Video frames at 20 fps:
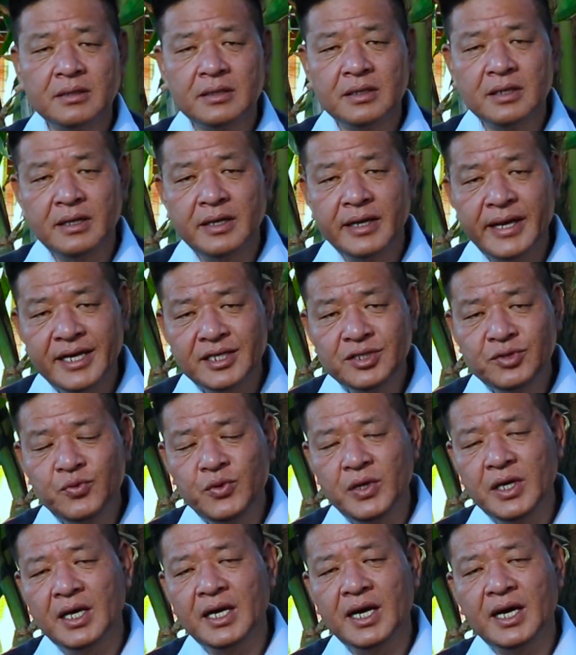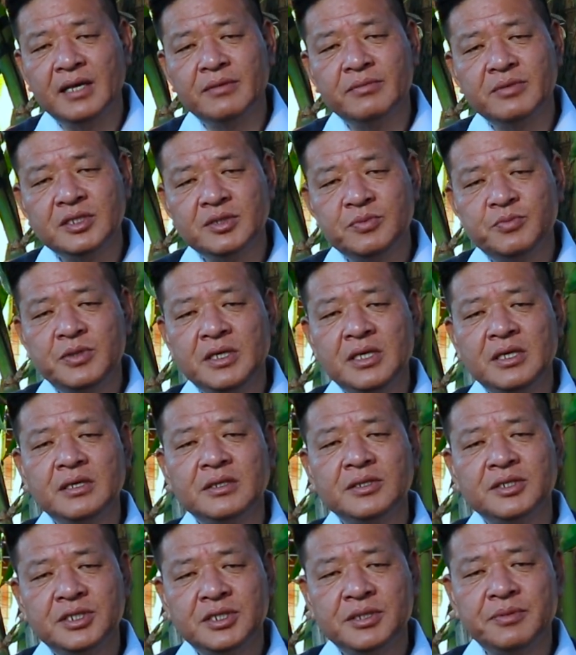the next week I'll be
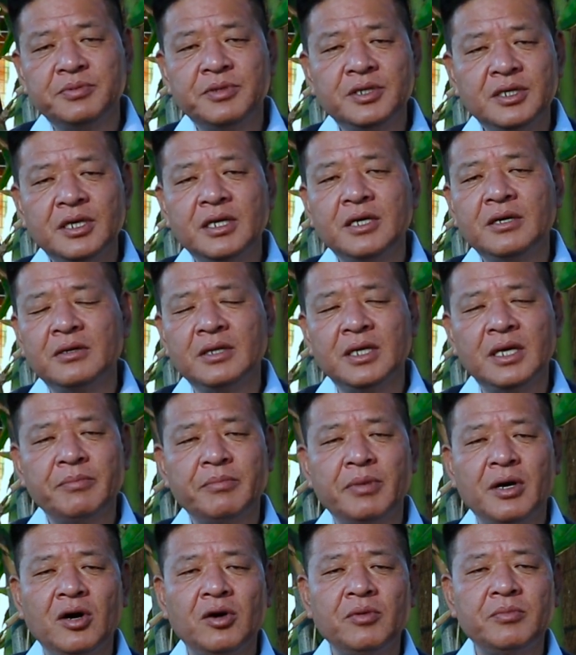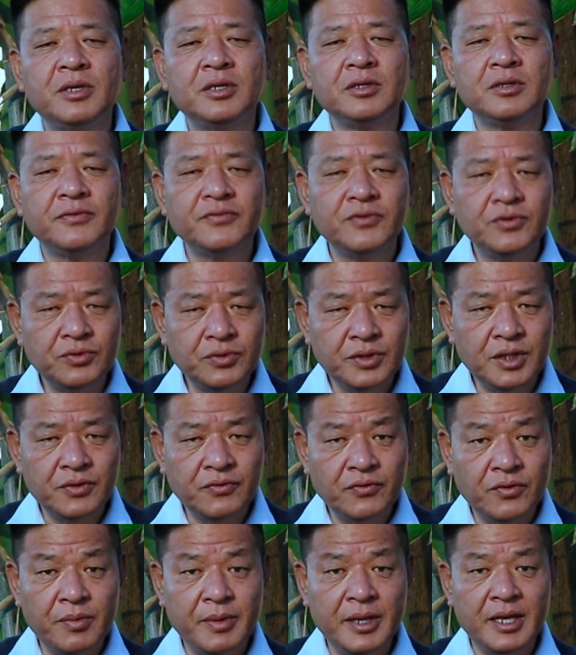speaking separately on empowerment of youth
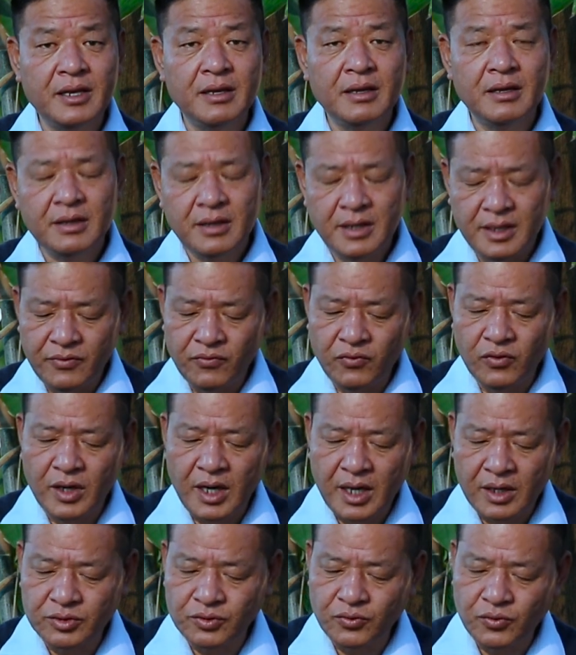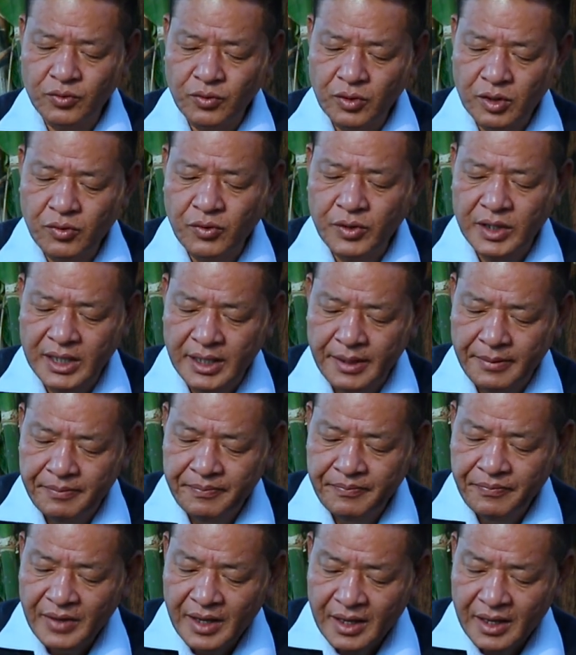and women and how to work with them.